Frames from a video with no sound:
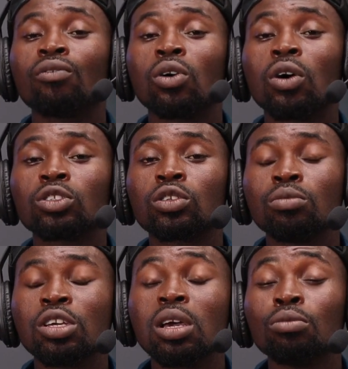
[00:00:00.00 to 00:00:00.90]
for us to
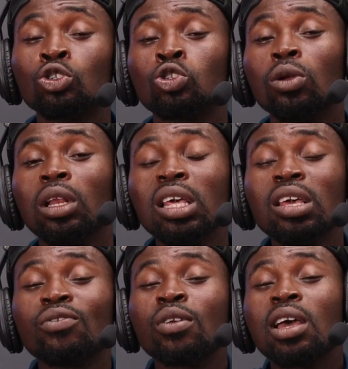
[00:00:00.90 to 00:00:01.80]
be able to
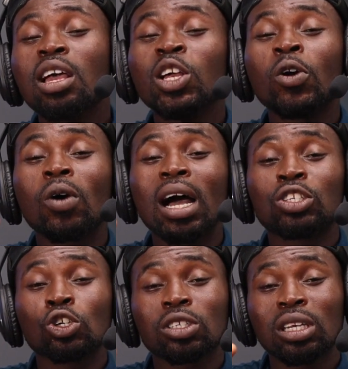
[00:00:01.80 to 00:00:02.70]
live a
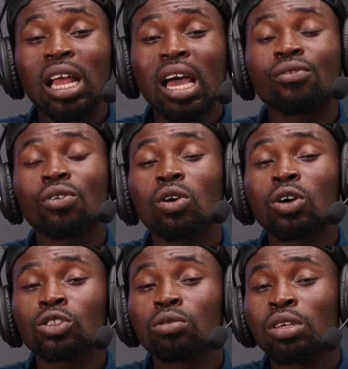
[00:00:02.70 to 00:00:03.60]
righteous life, for
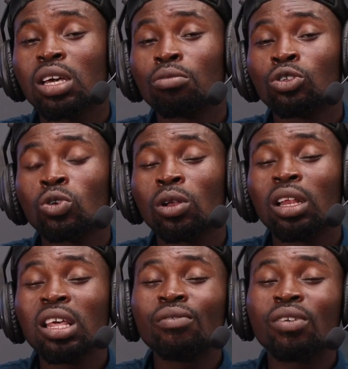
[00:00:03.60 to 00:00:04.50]
us to be able to
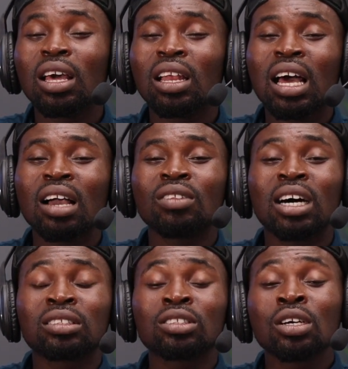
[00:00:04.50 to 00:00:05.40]
live a life
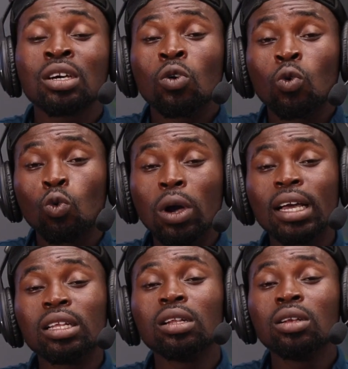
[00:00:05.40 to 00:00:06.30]
that
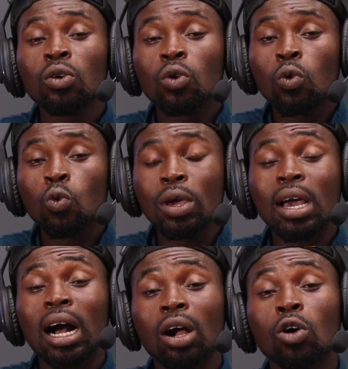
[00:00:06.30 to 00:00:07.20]
when
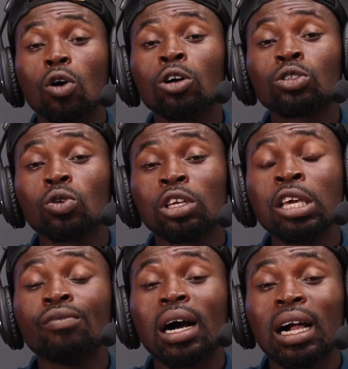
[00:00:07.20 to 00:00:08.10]
we are called to
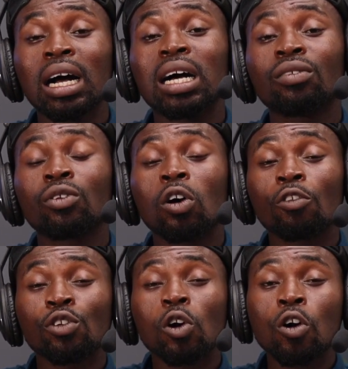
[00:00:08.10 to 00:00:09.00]
give account
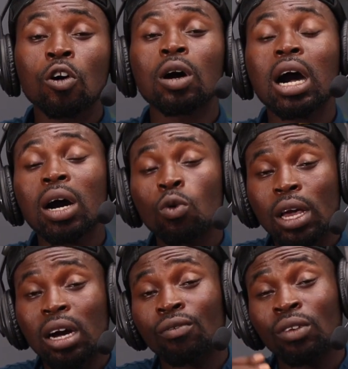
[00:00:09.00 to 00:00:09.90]
of all how
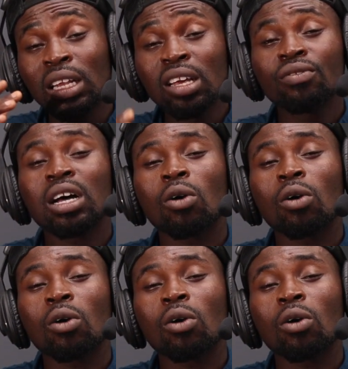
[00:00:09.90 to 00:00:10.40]
we have lived